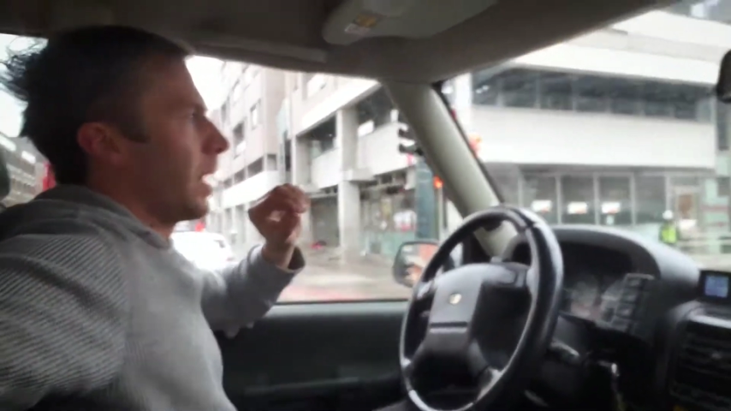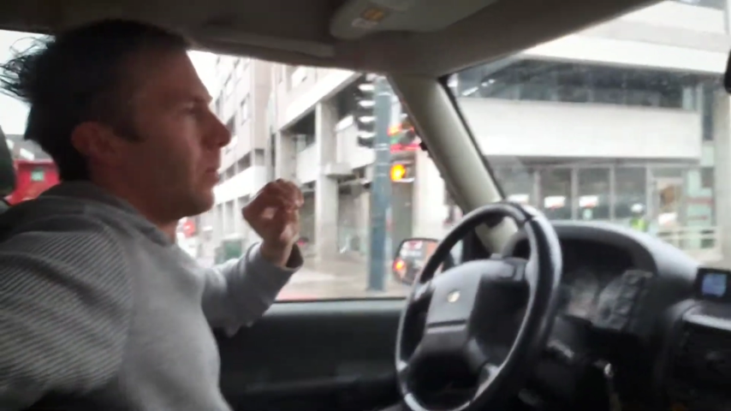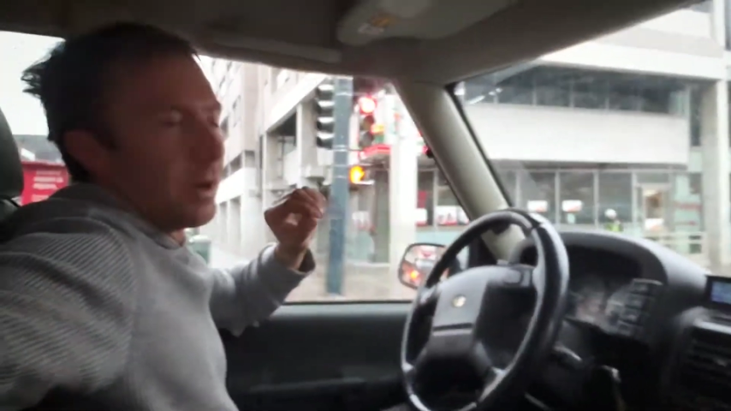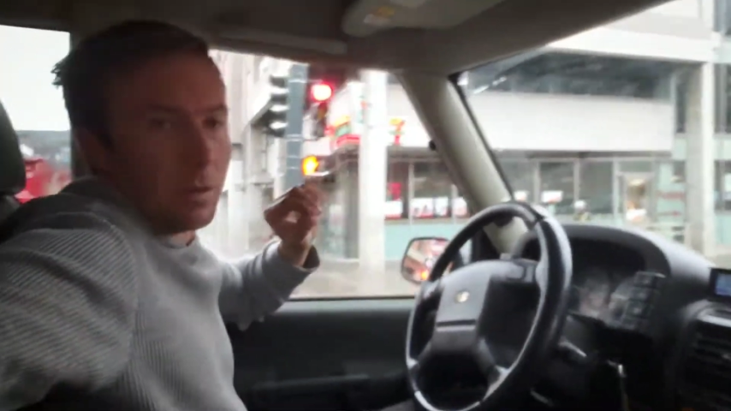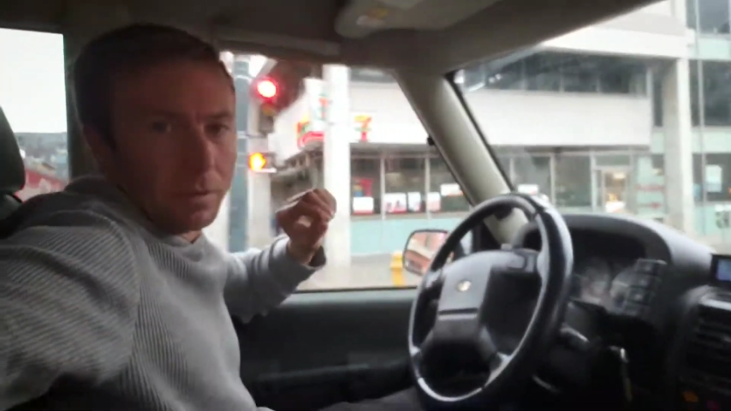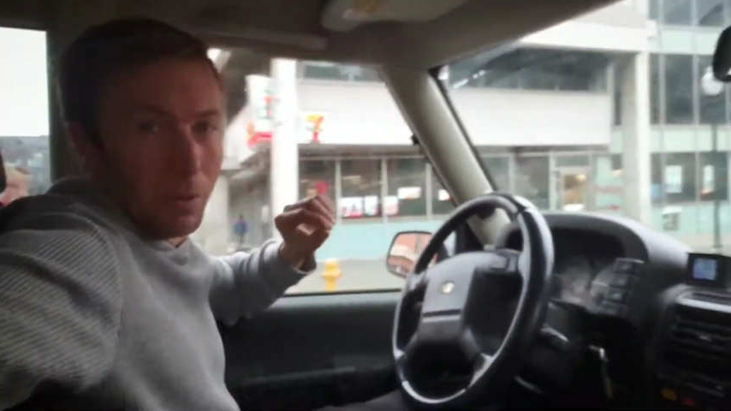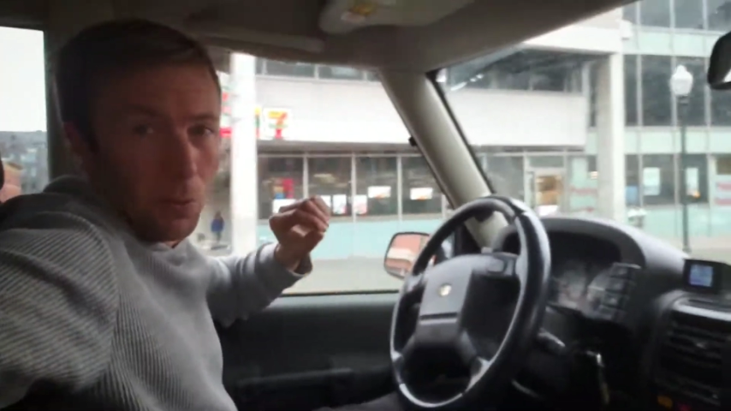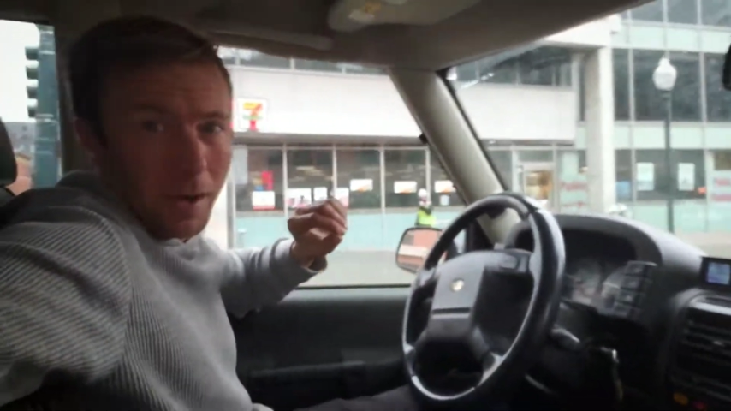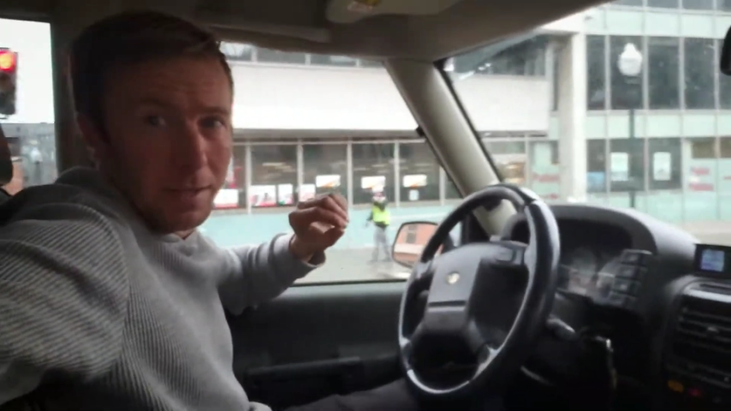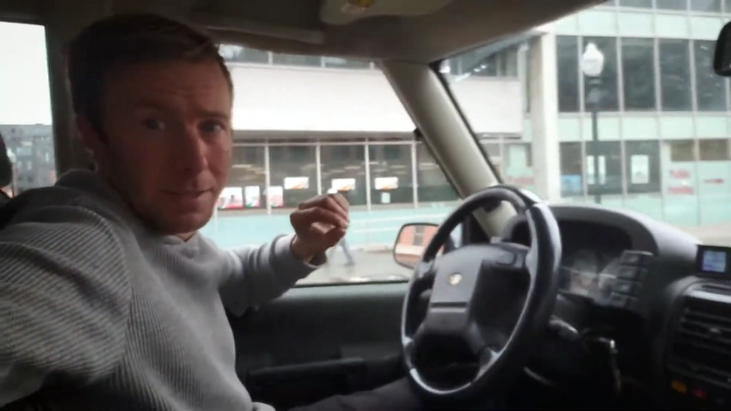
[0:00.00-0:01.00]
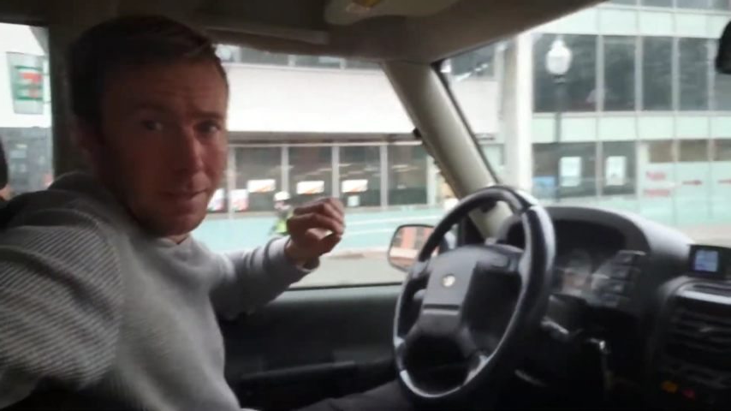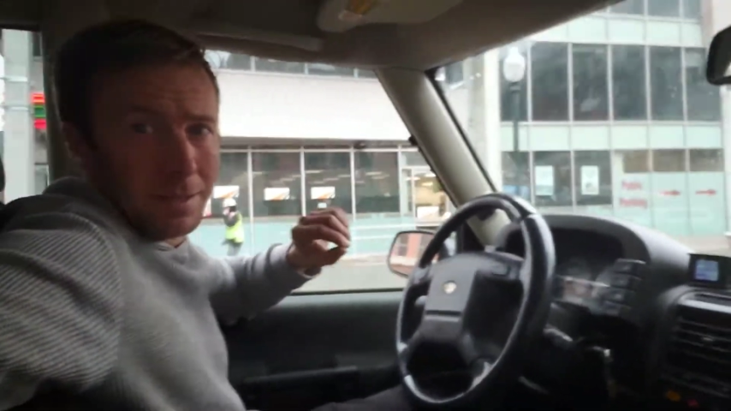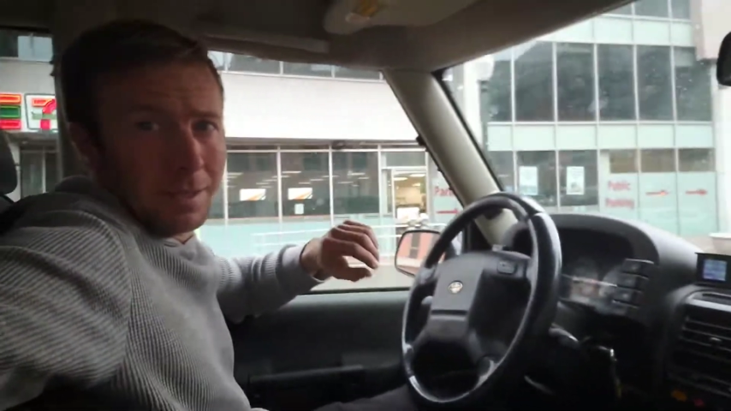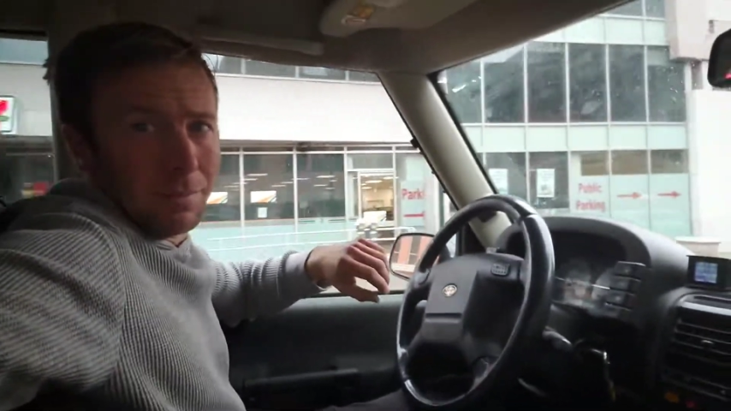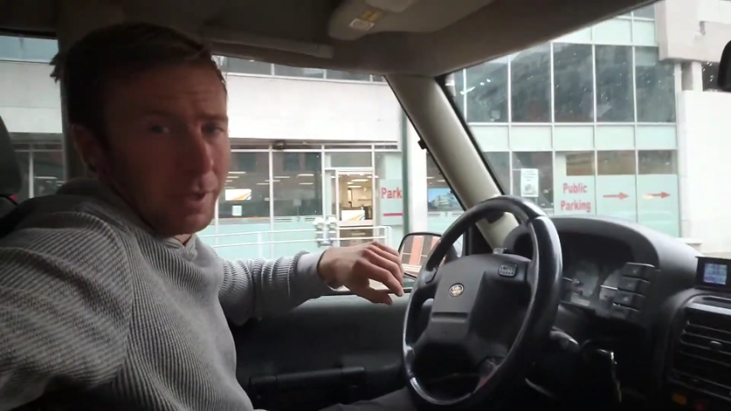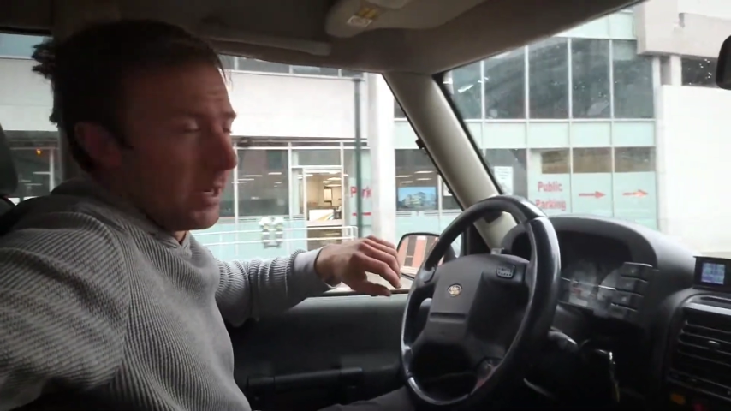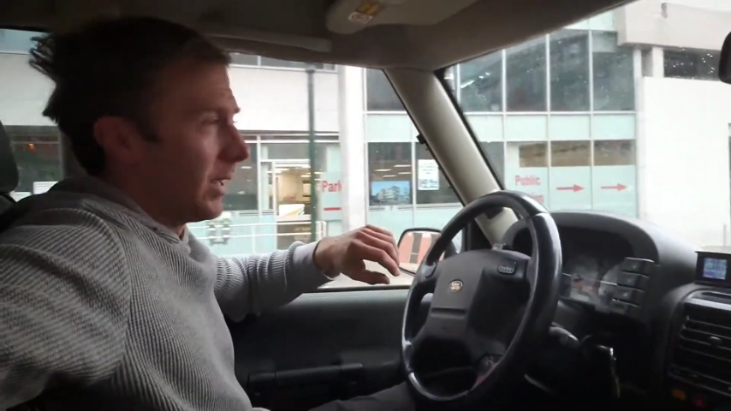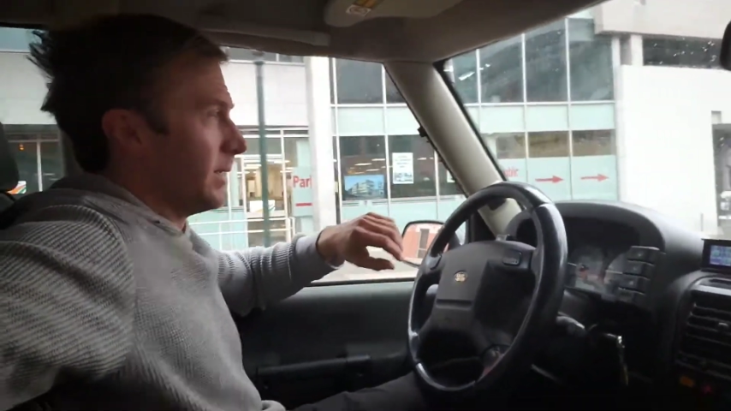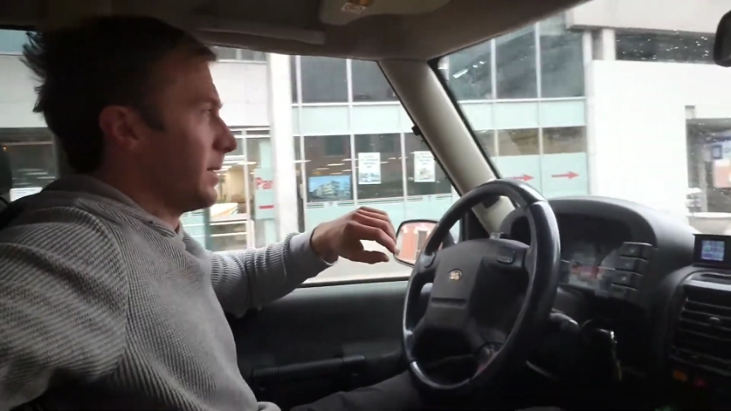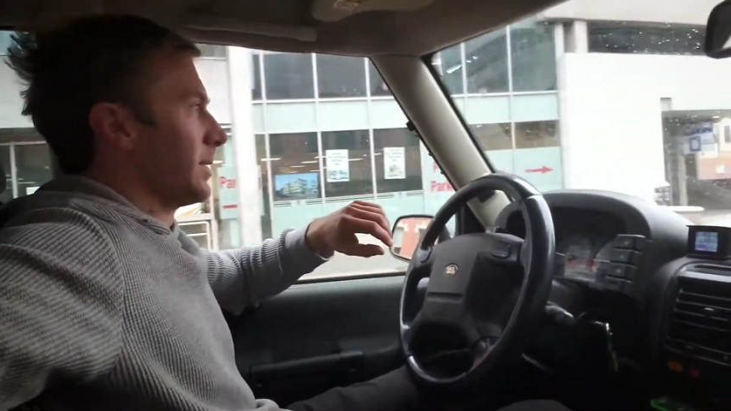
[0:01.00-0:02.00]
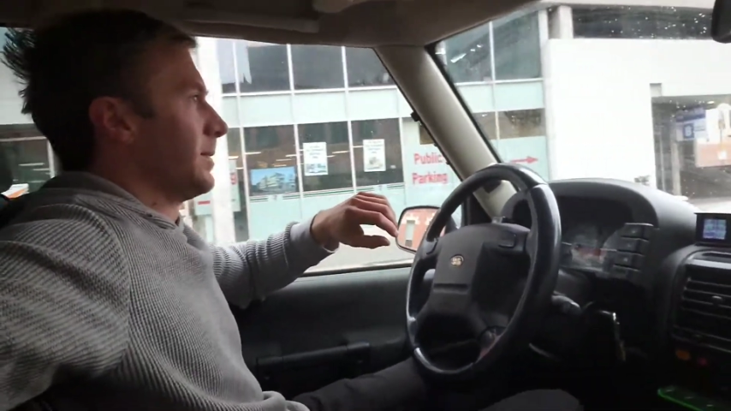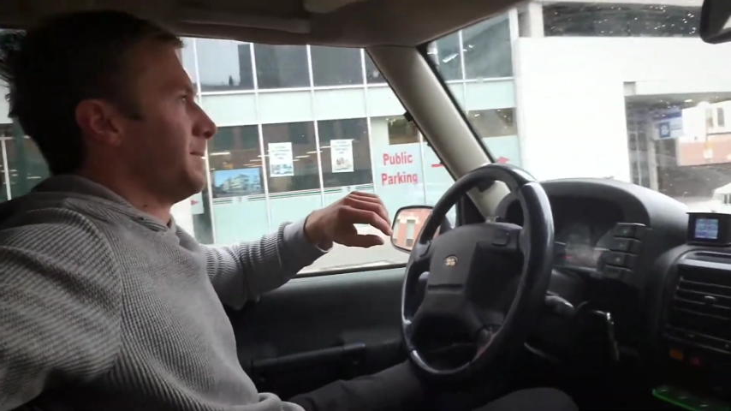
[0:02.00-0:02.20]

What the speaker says: I want to learn your ways, because